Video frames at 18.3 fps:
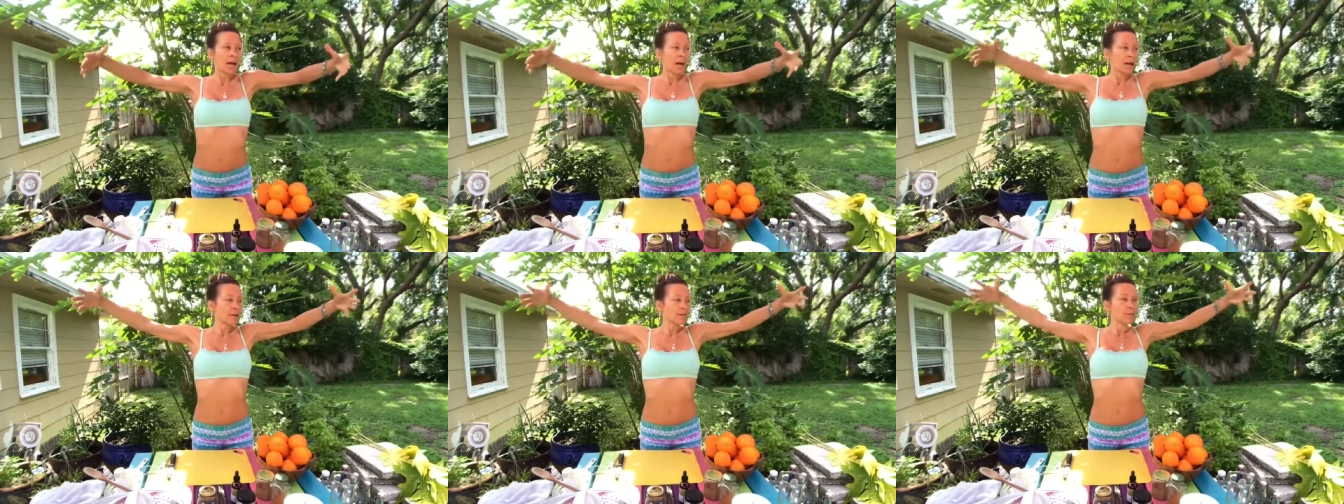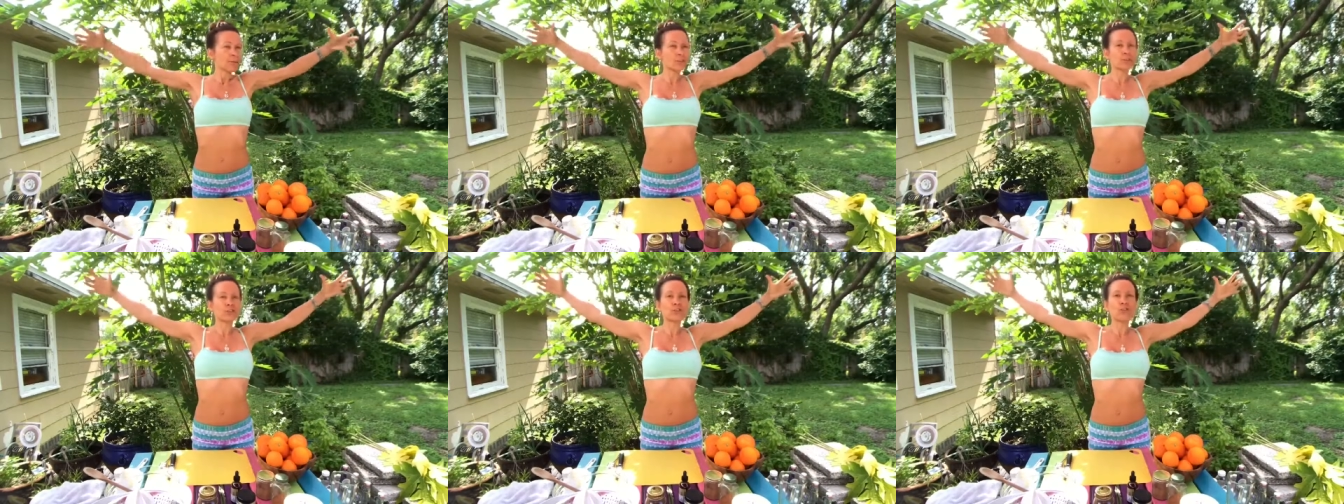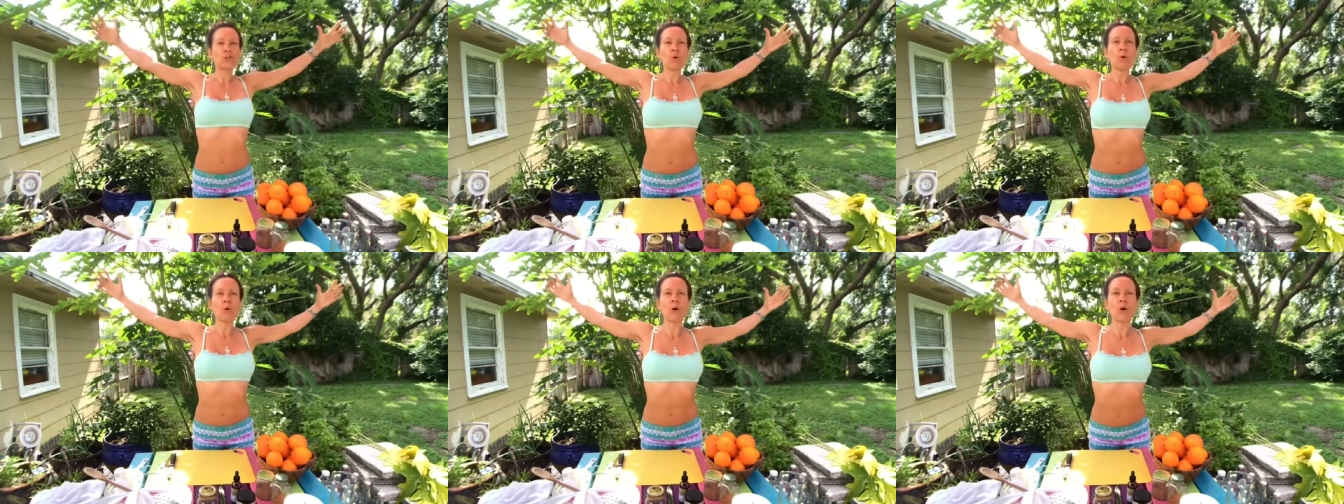I will
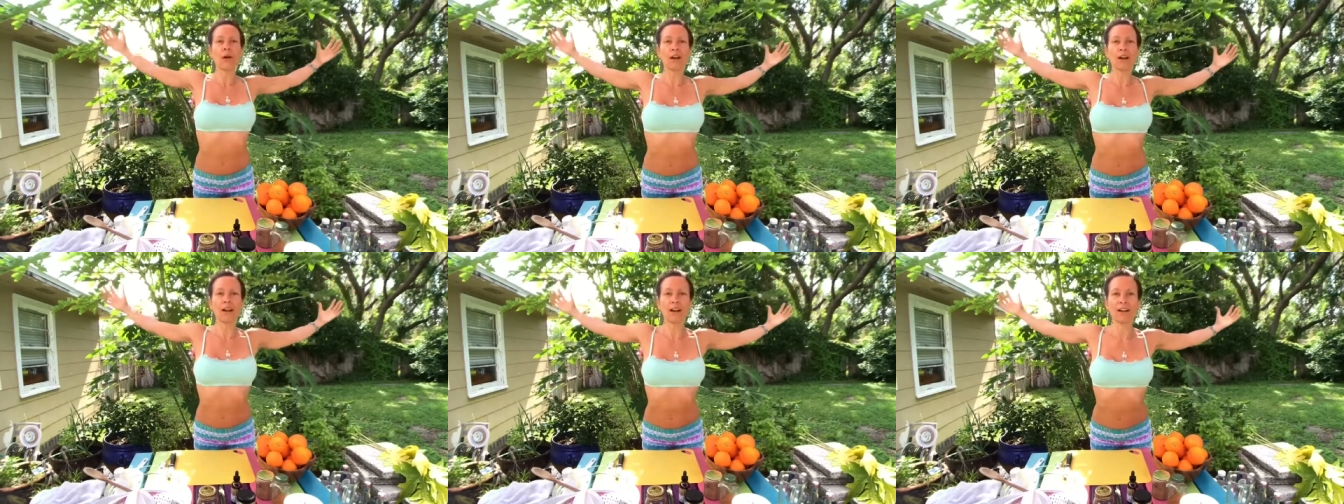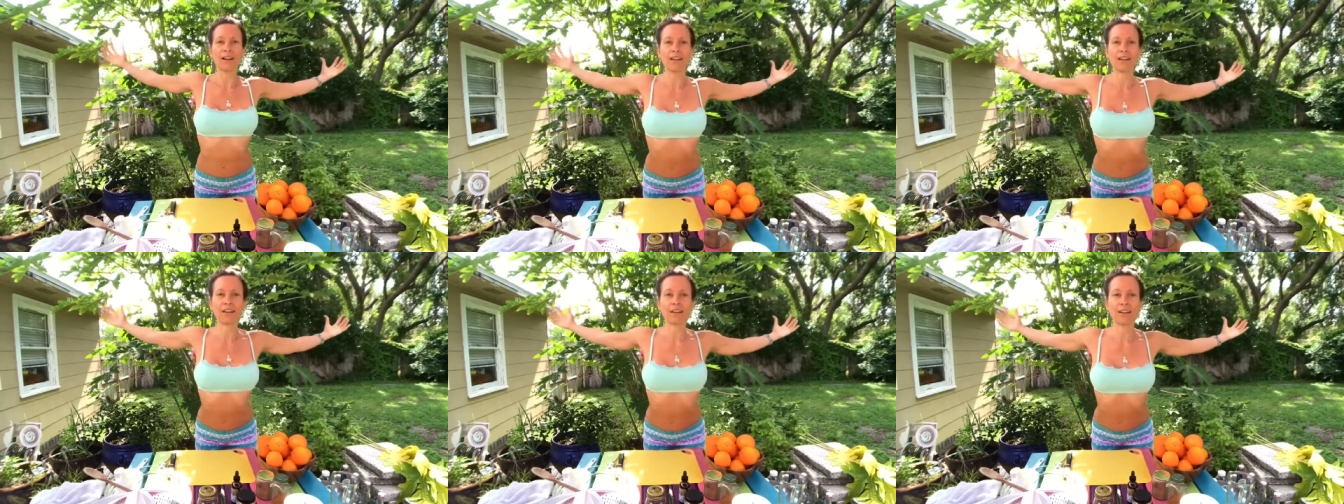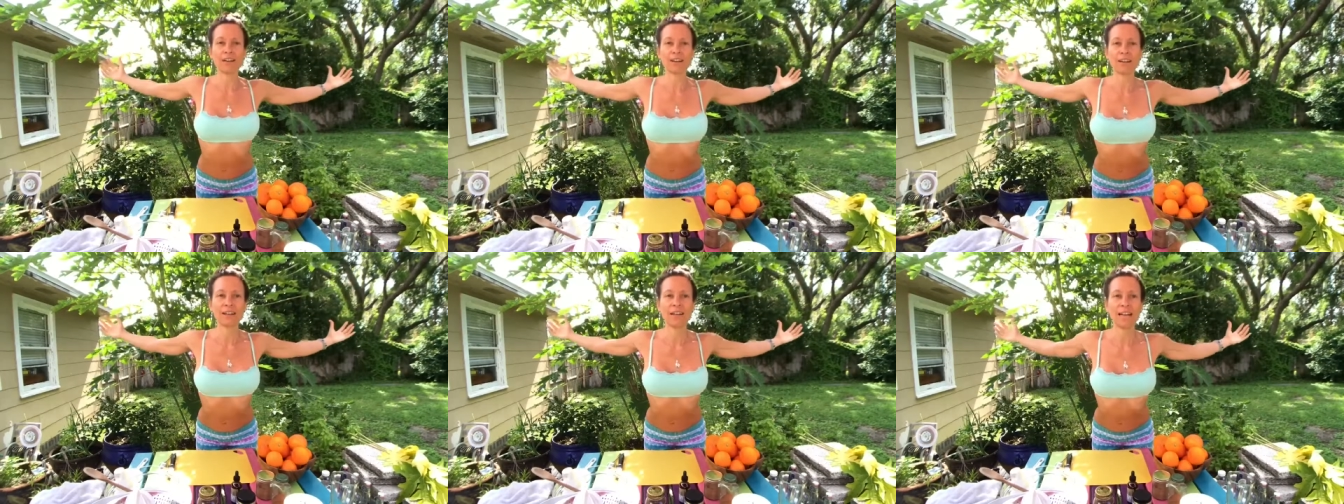soar.
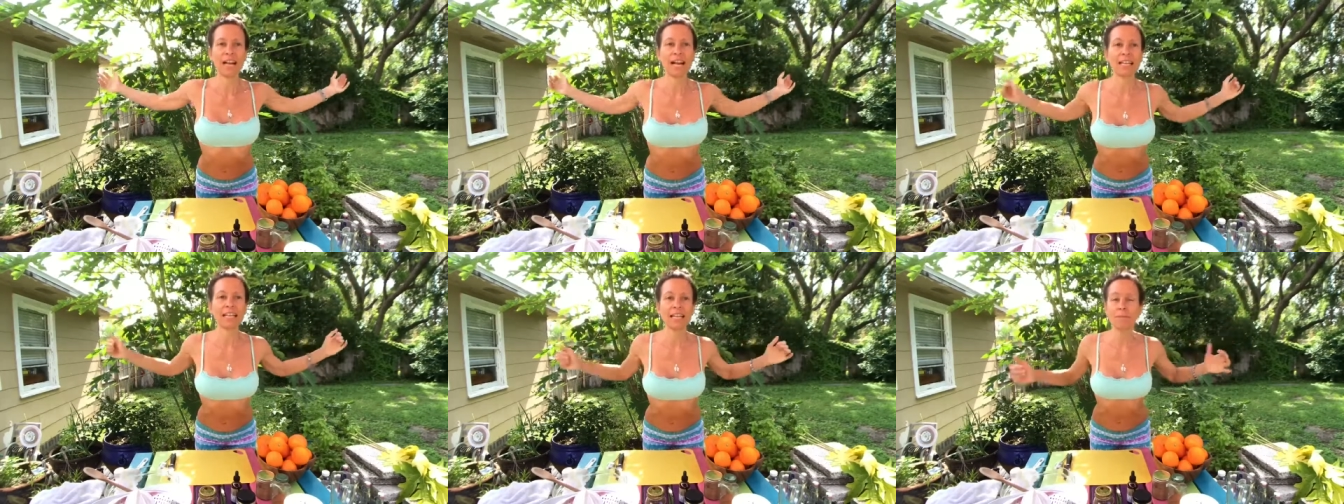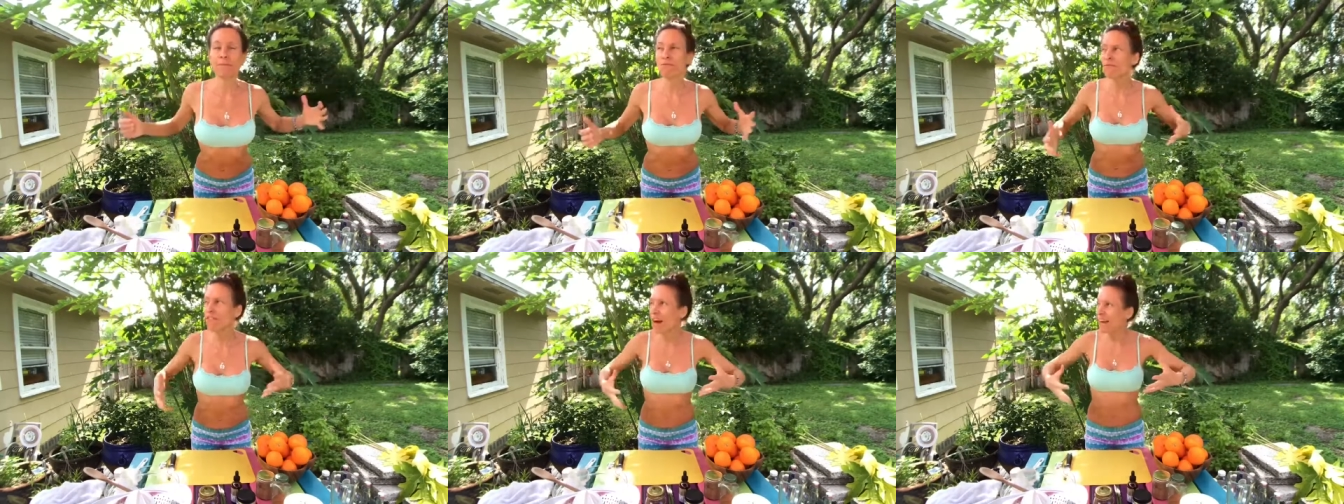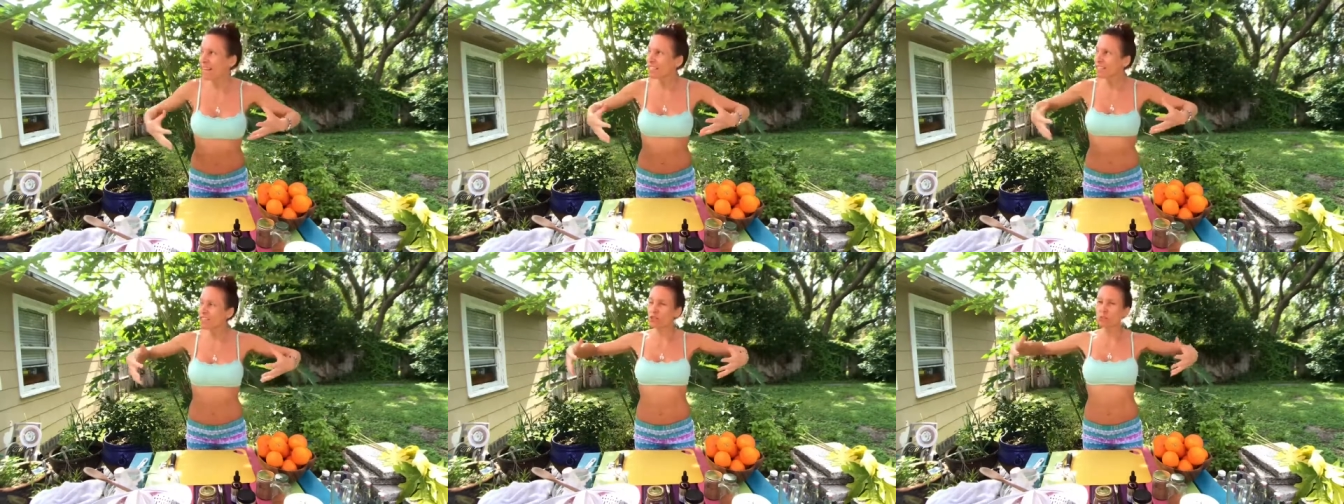And then it
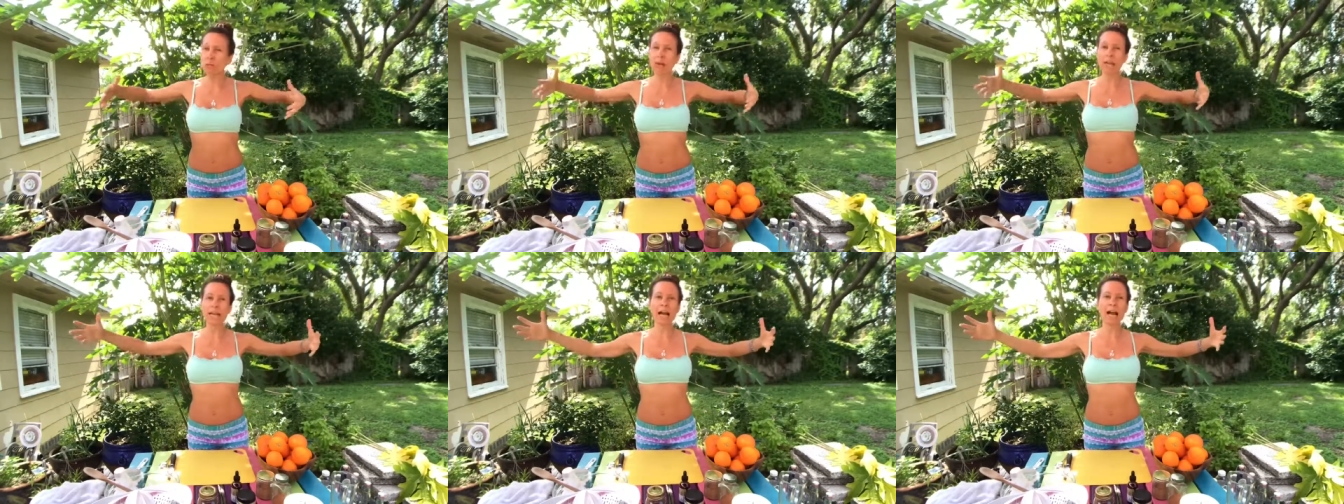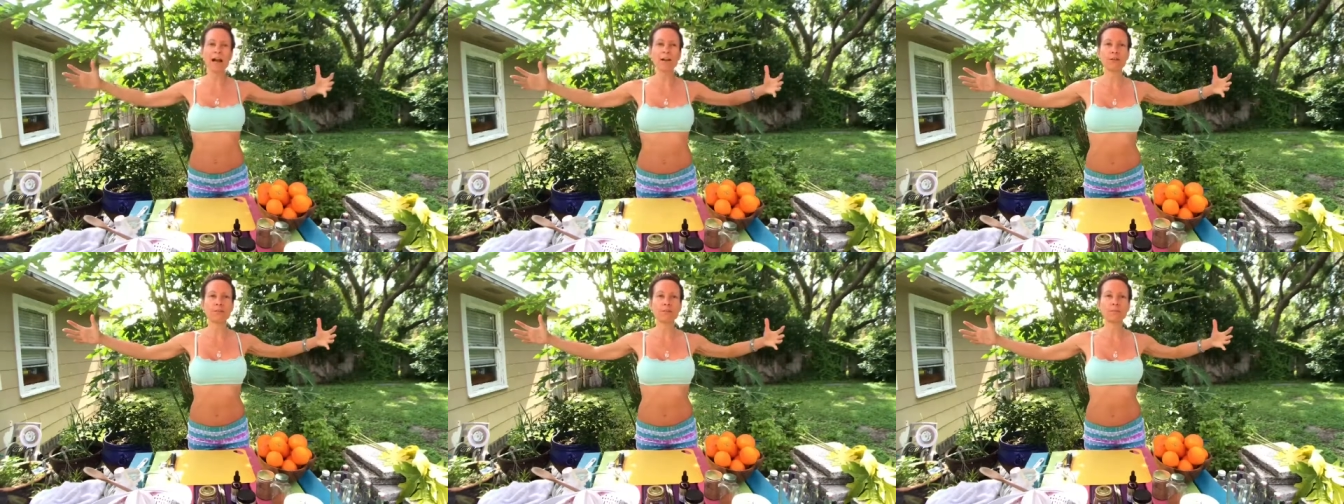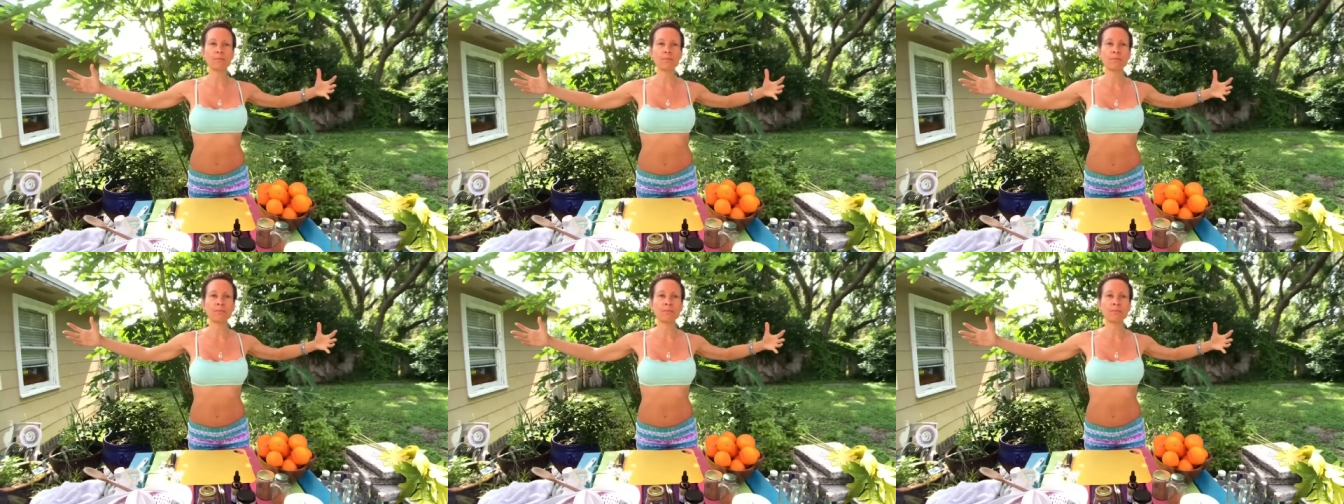finds its way out.